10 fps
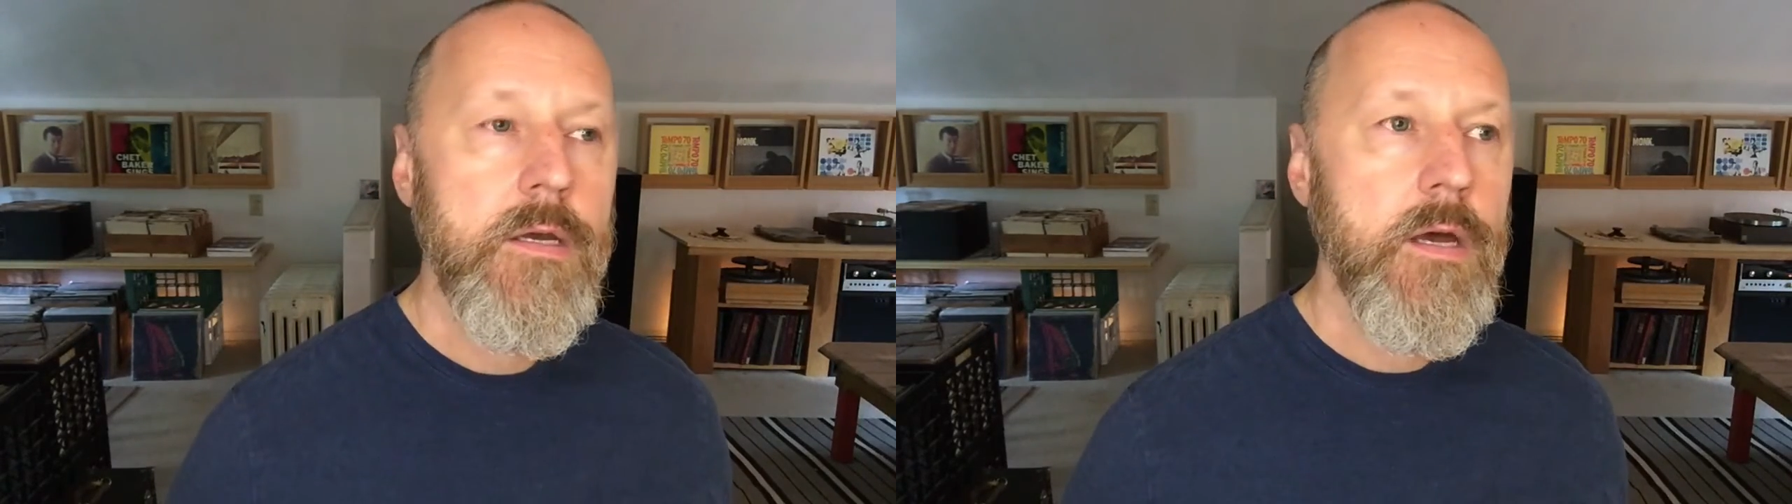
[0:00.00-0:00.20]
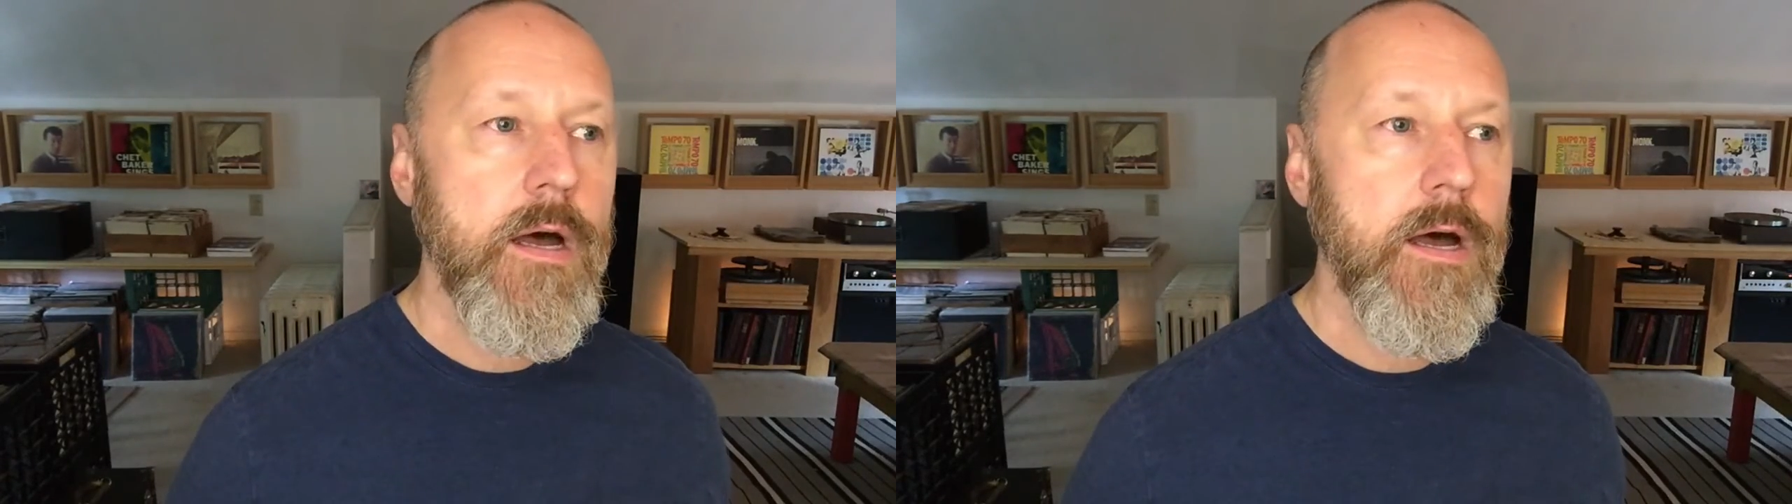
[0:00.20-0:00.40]

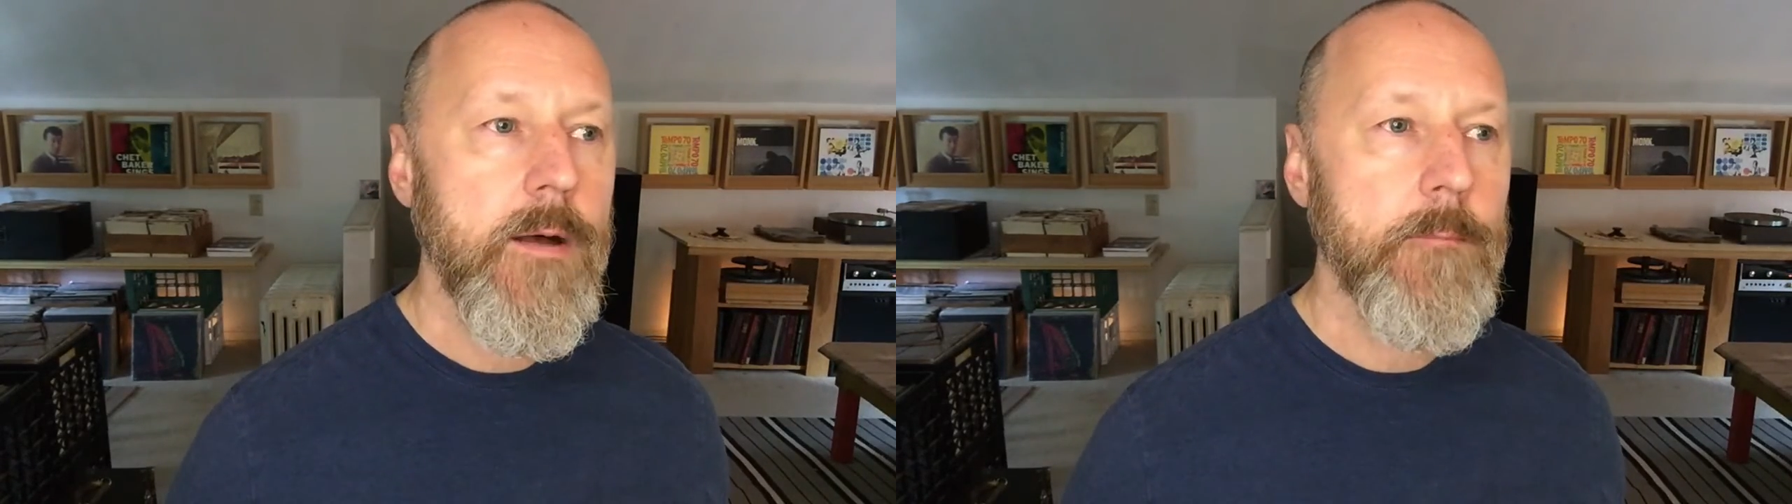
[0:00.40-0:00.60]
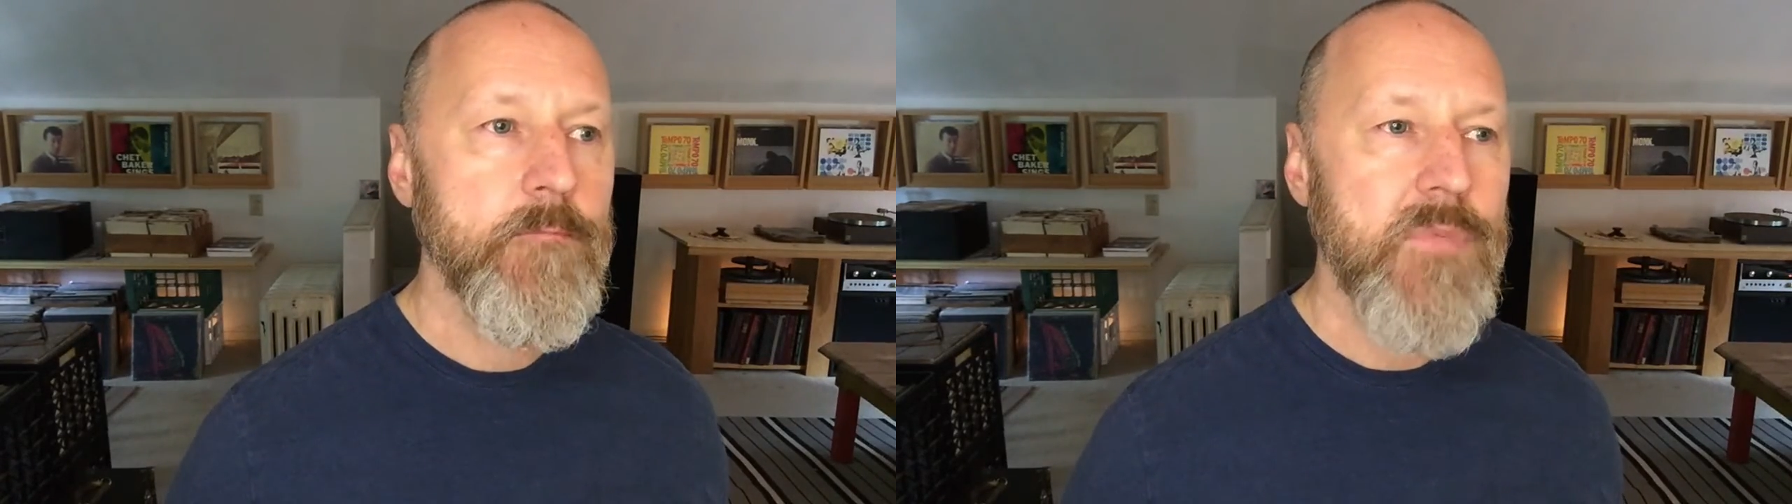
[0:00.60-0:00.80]

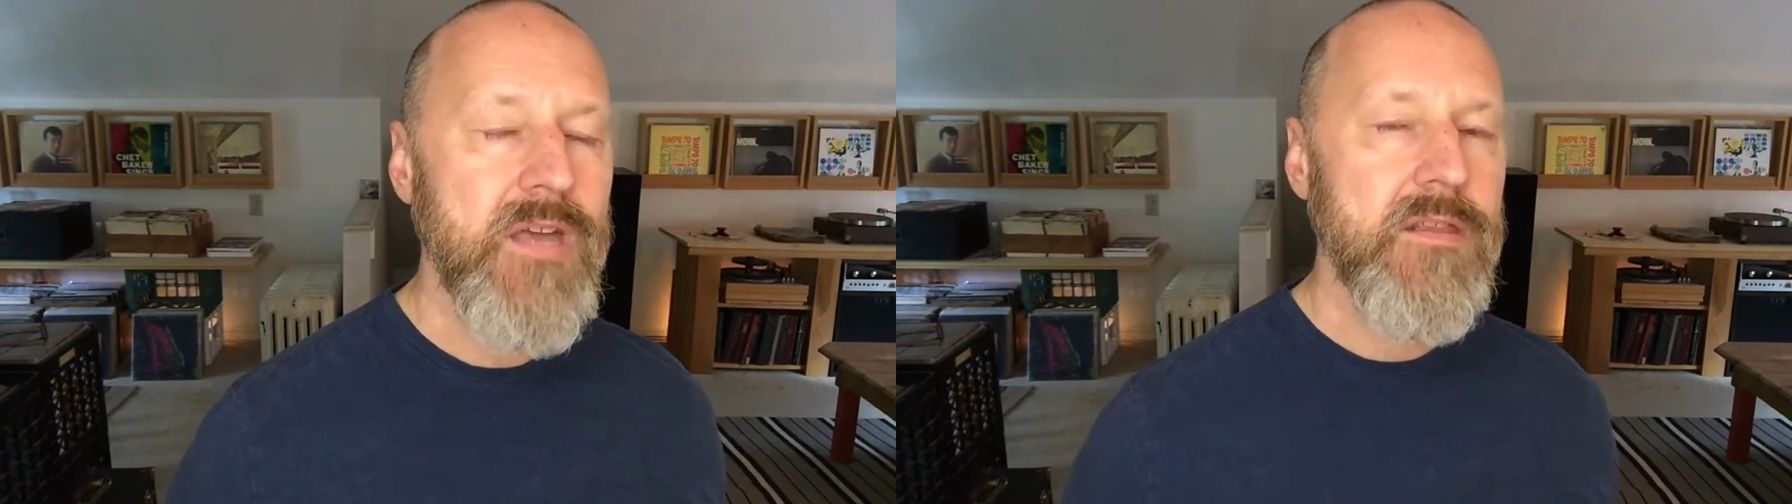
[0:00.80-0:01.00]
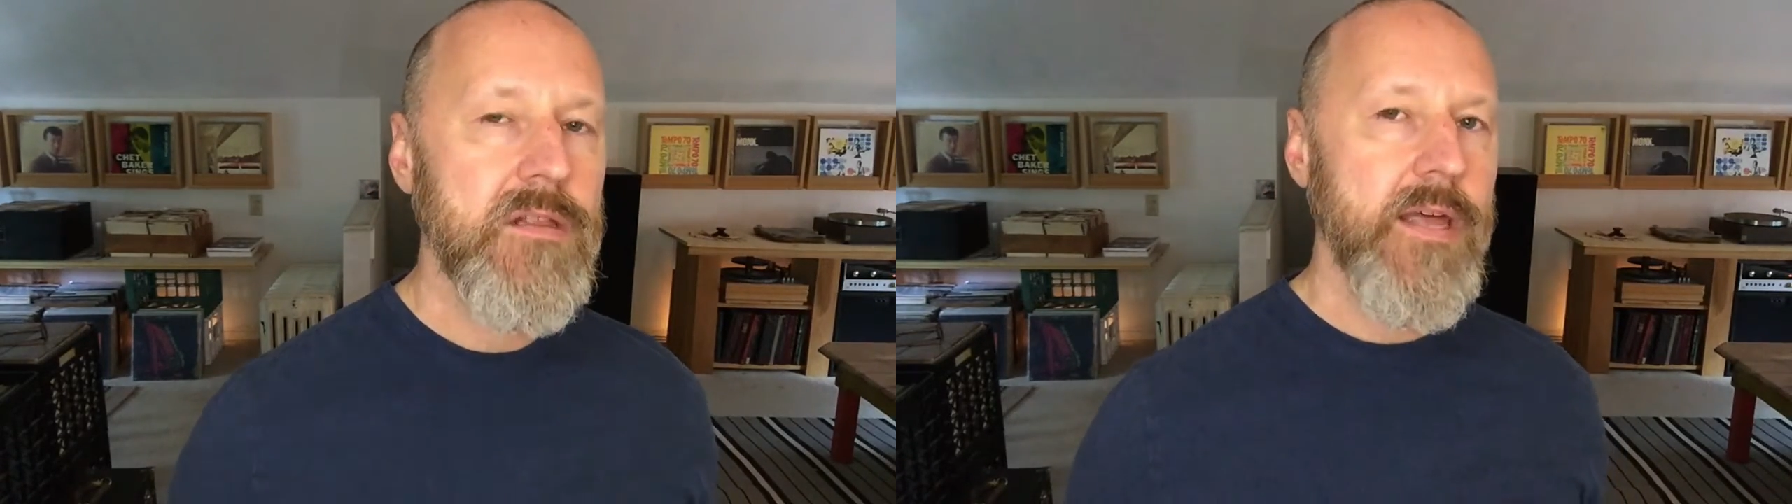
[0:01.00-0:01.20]

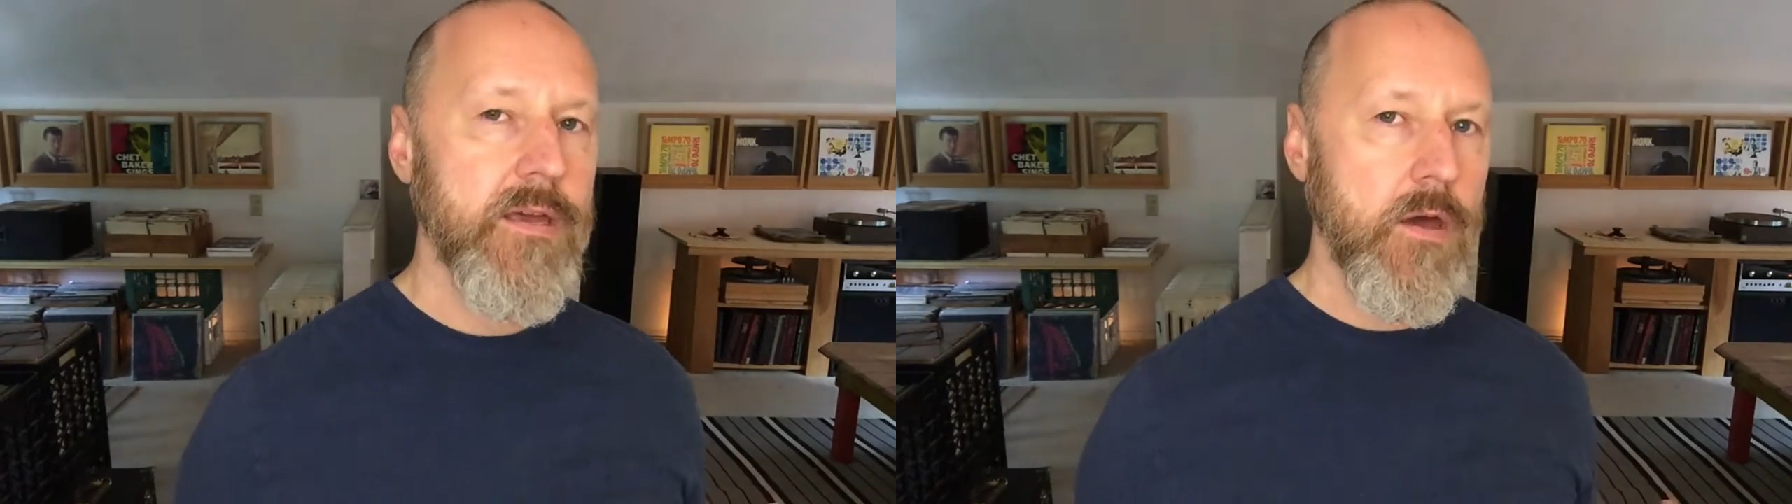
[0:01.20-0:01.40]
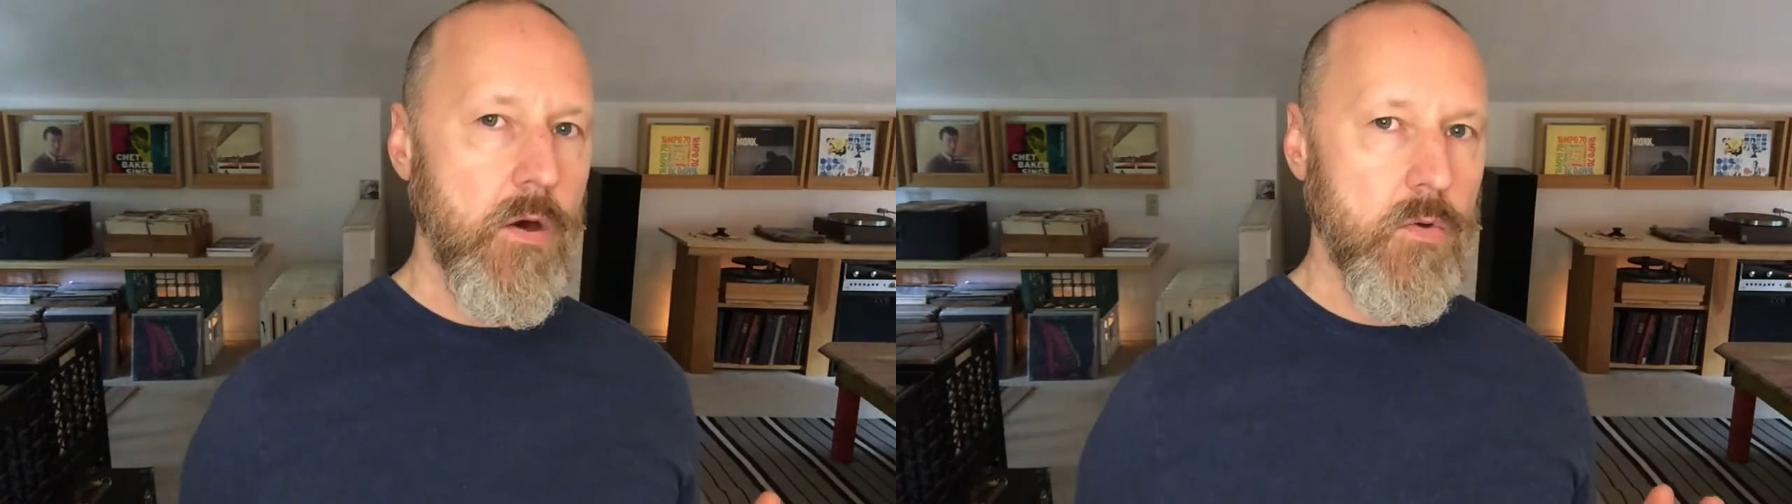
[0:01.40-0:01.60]
and then
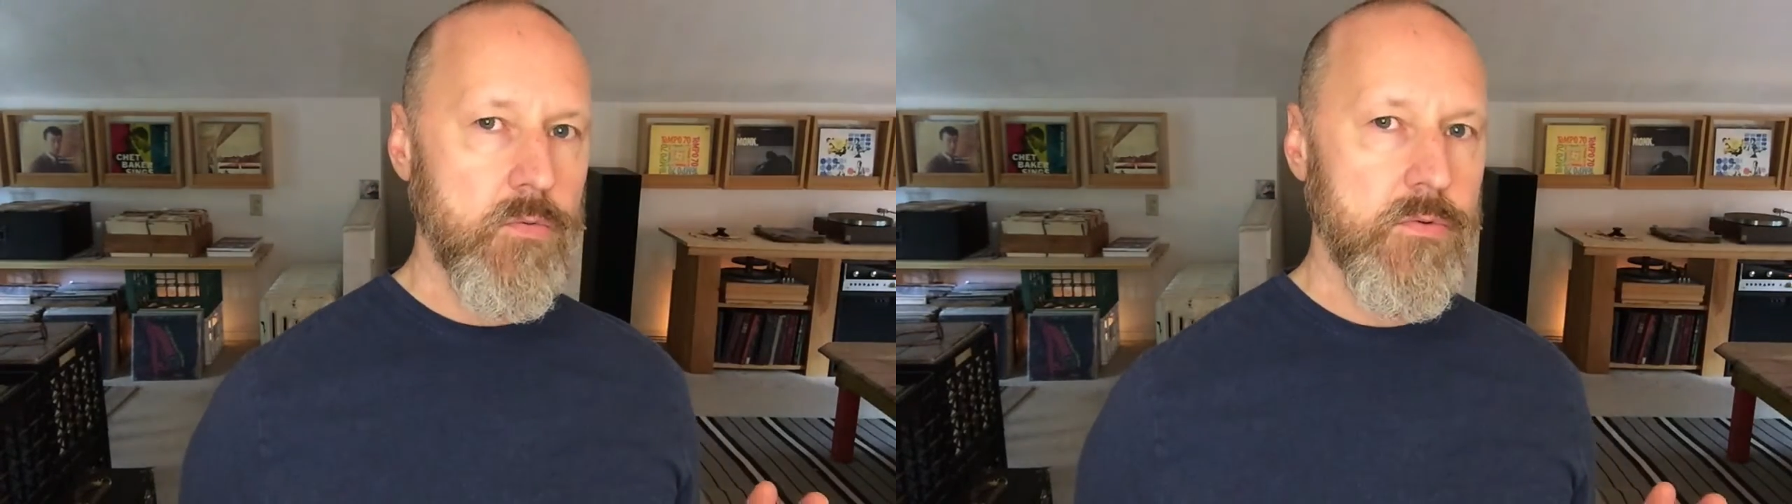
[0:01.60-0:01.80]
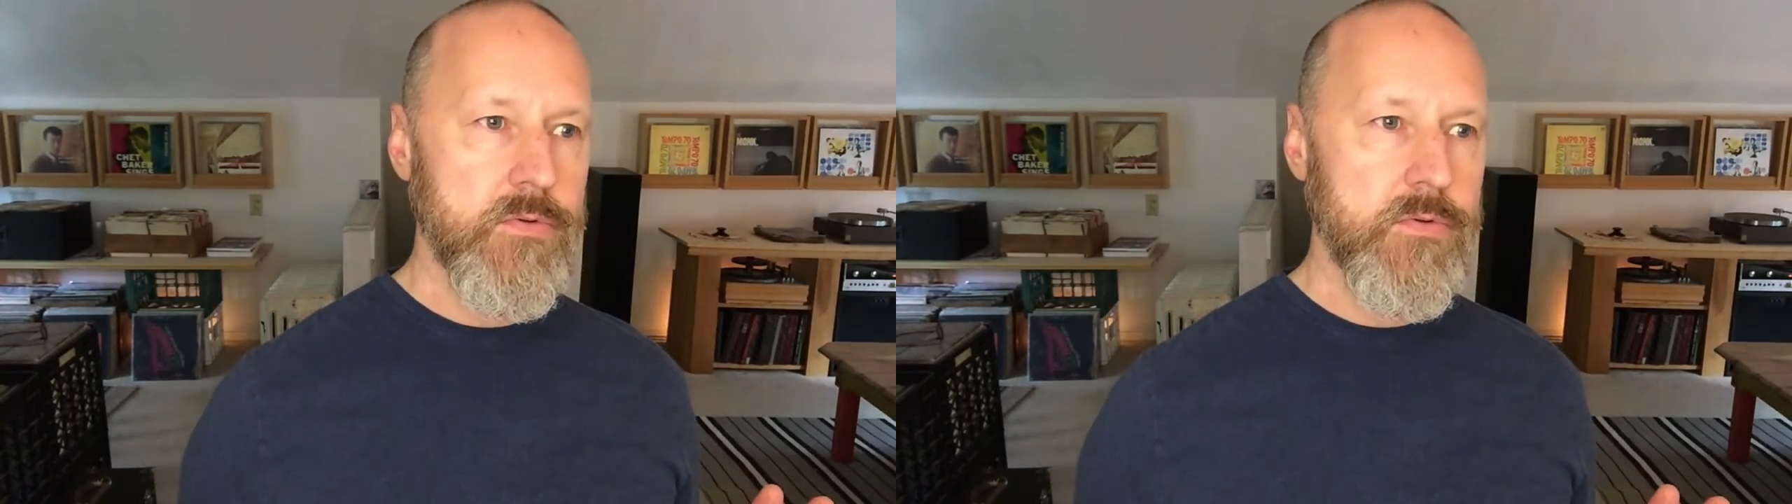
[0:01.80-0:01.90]
let go.